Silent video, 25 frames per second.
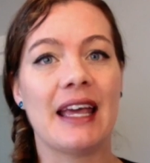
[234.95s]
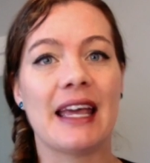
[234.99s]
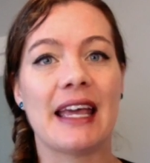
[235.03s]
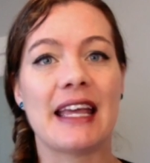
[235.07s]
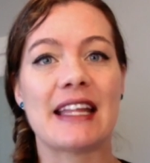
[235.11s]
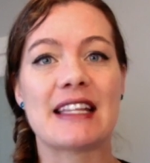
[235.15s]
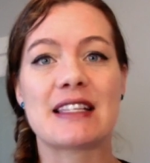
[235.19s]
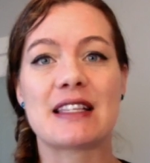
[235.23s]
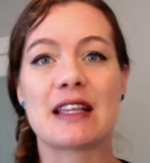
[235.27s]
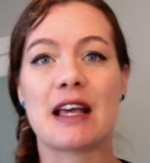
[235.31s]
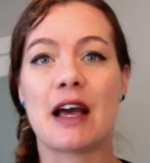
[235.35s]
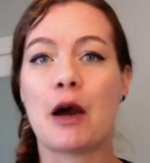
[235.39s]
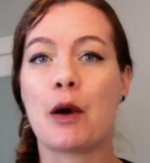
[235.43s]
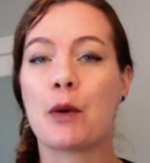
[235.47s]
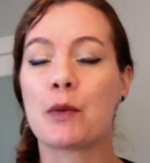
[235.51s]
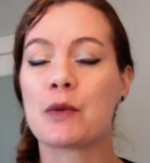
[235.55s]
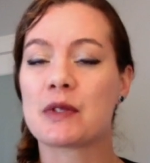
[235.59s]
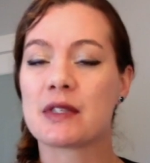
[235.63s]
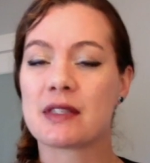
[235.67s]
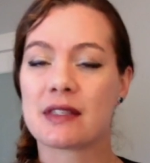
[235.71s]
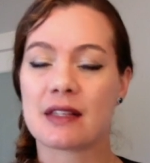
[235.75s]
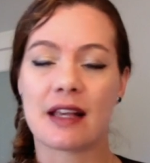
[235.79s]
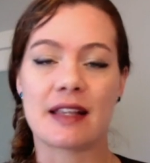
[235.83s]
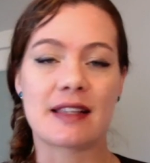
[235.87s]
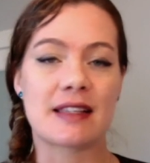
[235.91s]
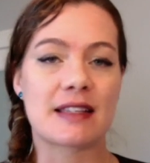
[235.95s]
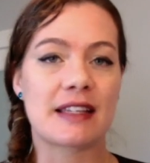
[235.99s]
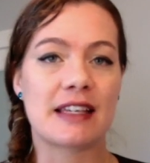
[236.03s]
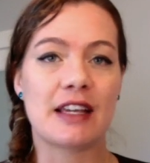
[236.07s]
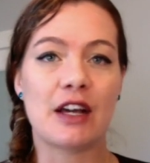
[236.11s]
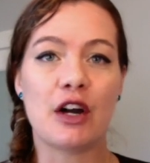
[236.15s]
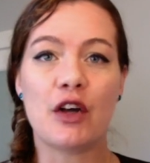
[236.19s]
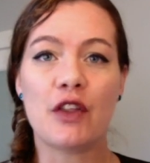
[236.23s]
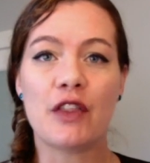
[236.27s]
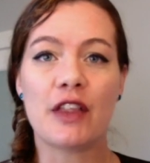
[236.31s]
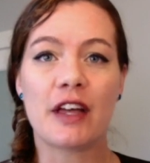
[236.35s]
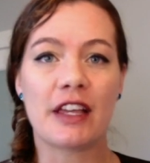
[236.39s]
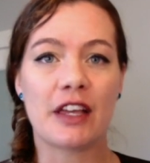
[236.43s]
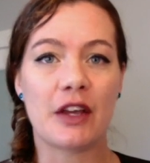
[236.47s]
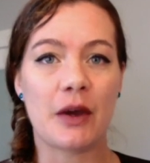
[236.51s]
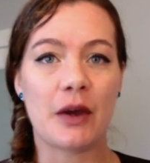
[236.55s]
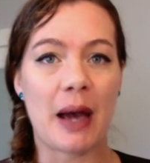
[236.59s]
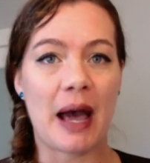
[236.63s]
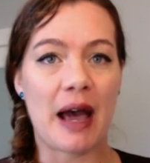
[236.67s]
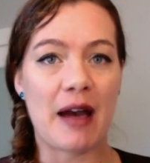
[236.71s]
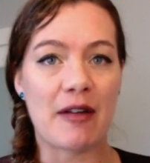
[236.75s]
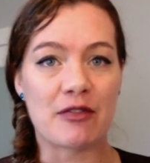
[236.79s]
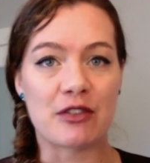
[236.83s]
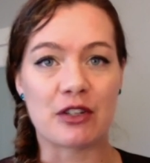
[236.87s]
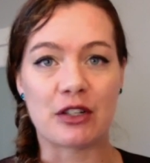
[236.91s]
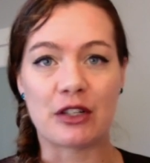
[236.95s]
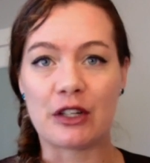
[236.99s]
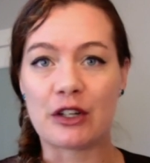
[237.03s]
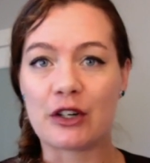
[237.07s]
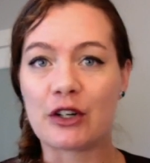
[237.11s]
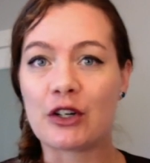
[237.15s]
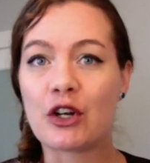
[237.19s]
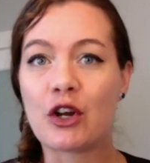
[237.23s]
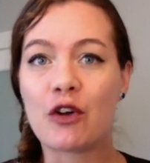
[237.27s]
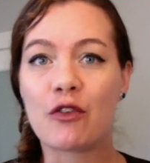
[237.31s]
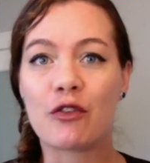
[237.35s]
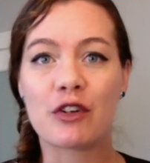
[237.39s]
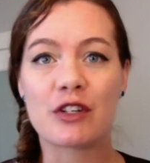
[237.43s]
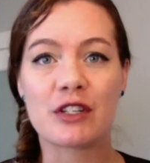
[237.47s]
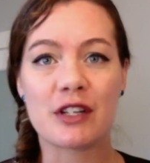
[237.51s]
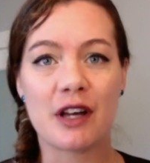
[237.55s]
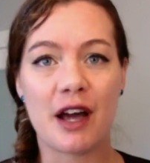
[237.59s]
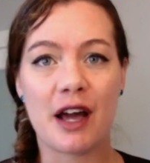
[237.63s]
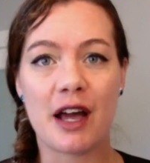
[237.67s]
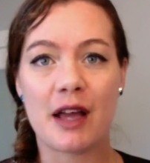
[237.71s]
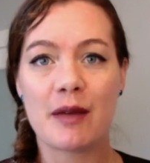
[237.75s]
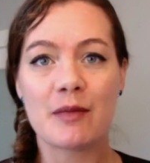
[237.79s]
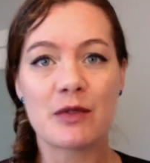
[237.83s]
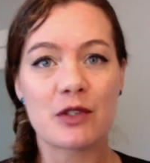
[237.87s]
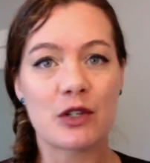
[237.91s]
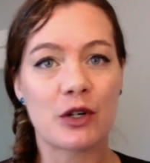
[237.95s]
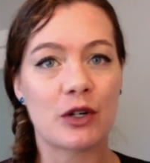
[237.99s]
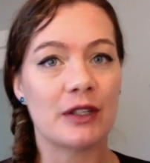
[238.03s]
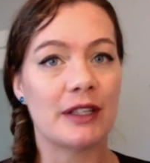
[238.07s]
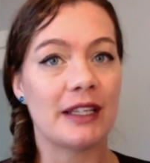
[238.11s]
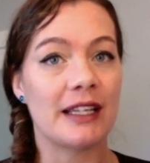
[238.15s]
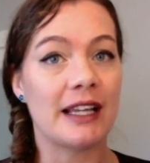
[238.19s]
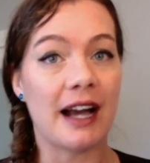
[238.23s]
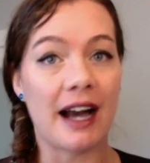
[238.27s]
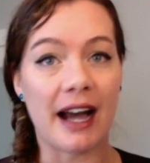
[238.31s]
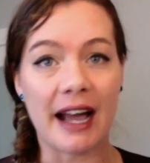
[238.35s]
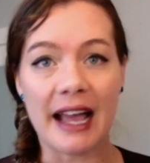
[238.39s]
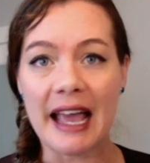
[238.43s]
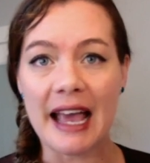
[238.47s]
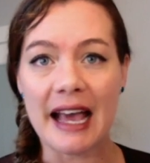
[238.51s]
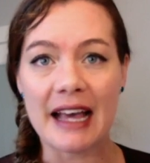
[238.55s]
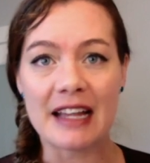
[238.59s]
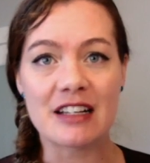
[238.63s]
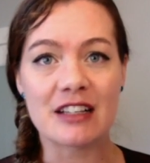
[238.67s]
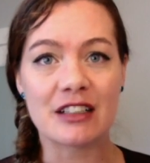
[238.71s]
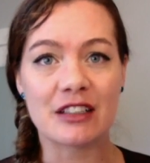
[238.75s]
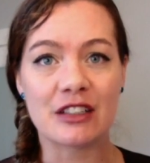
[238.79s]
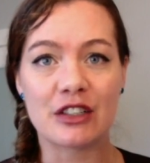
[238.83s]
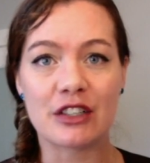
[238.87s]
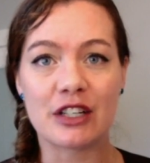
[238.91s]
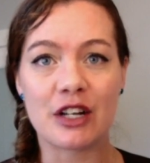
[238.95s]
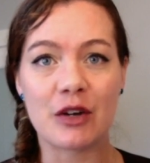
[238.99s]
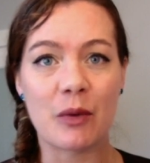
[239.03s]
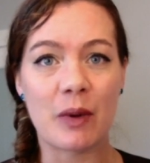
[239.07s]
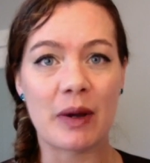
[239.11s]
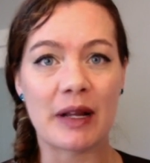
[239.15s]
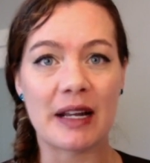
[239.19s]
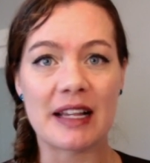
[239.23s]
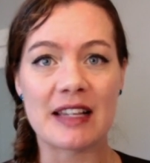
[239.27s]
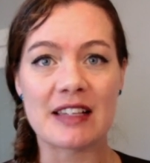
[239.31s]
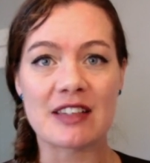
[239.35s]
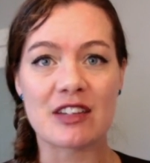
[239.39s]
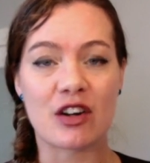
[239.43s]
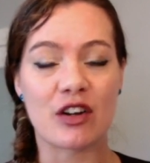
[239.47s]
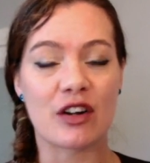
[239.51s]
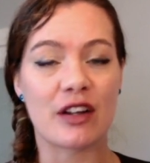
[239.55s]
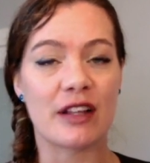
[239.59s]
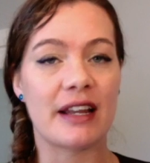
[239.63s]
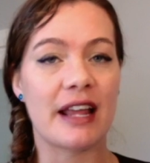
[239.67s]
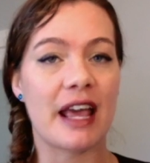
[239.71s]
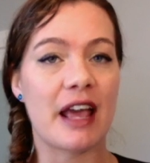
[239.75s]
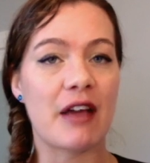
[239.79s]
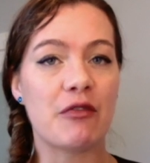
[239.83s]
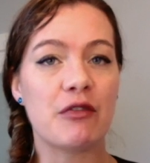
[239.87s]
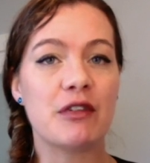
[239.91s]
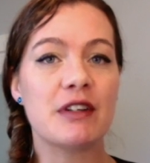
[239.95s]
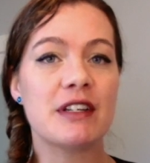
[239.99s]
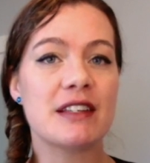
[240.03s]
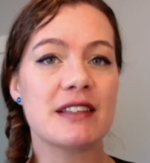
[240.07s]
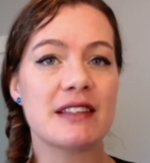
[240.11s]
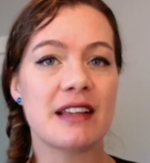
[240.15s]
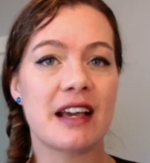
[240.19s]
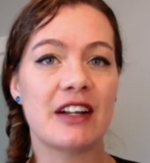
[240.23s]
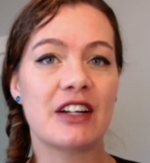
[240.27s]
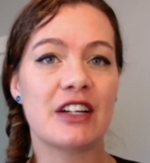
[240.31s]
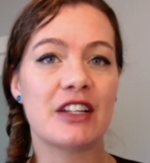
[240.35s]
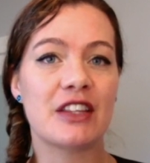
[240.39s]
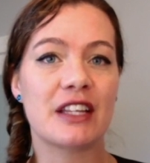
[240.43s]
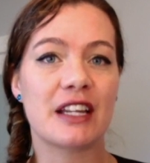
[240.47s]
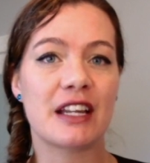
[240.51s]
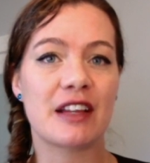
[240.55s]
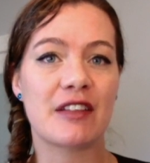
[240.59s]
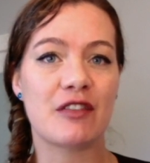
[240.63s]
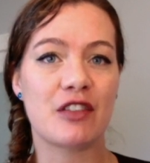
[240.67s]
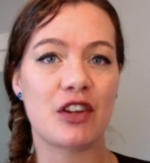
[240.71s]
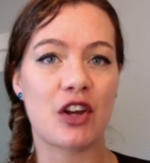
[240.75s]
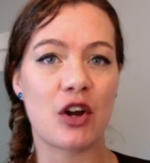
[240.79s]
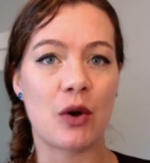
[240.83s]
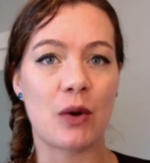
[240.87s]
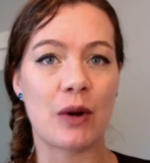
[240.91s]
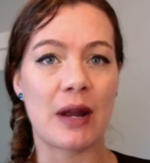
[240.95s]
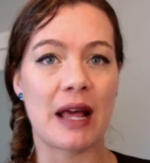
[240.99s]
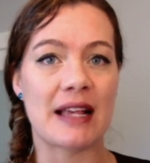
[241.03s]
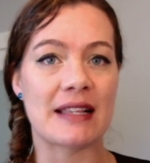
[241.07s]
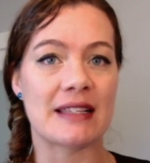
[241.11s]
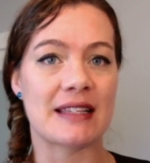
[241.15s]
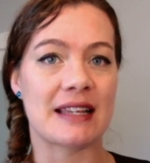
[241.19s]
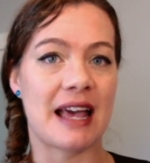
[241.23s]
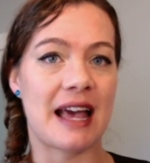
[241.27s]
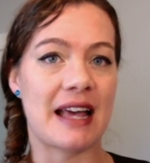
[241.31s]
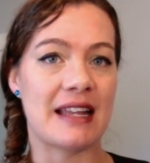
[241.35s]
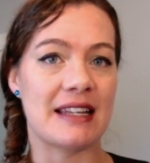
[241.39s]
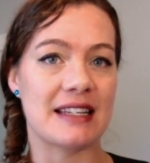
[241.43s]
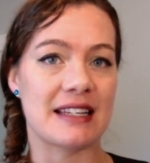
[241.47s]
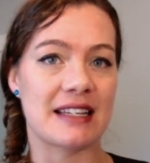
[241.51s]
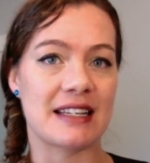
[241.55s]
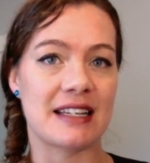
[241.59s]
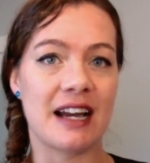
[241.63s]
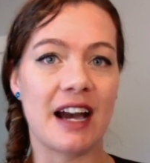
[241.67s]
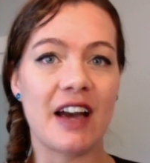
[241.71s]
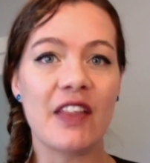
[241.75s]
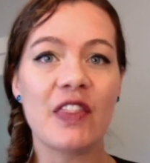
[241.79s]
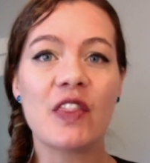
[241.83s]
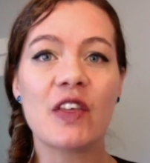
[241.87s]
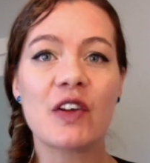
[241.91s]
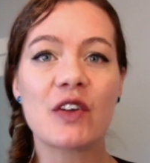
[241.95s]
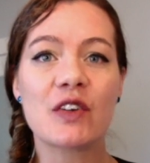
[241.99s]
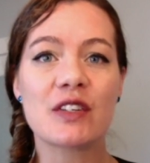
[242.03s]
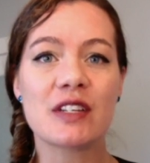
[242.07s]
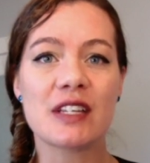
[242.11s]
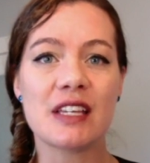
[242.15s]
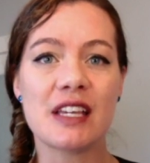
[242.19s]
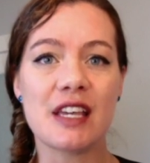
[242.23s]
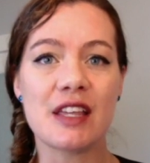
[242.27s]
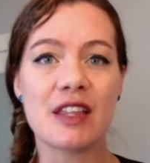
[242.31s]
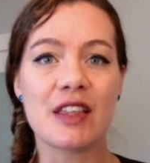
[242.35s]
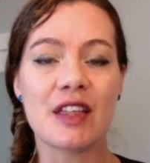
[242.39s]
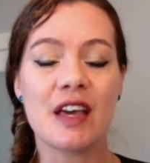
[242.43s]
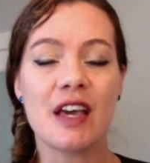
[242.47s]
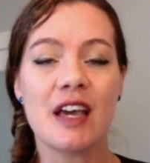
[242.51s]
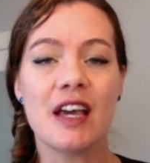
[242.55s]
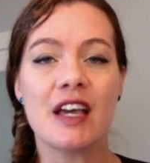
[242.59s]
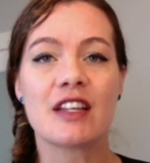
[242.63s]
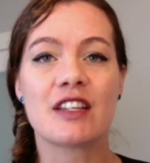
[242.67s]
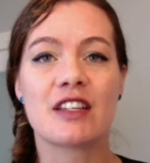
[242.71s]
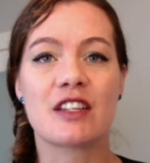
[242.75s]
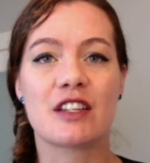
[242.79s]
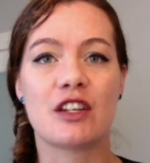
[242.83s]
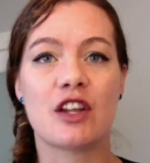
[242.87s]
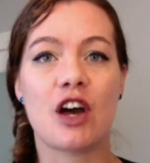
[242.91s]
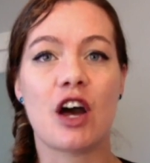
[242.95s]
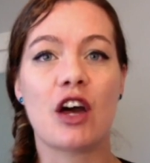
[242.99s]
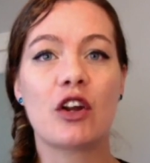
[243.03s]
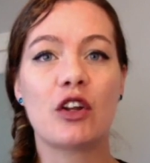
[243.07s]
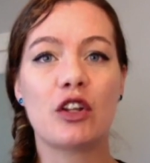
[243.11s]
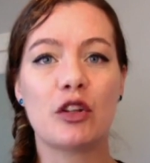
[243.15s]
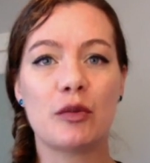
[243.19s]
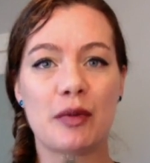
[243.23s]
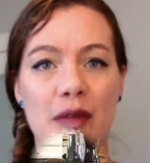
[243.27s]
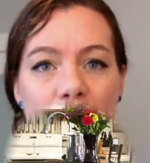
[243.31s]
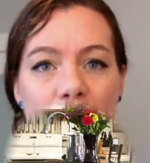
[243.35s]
It's a skill that you have to learn over time. Certainly I had to learn it when I started. Every designer that I've known has had to cut their teeth to not only be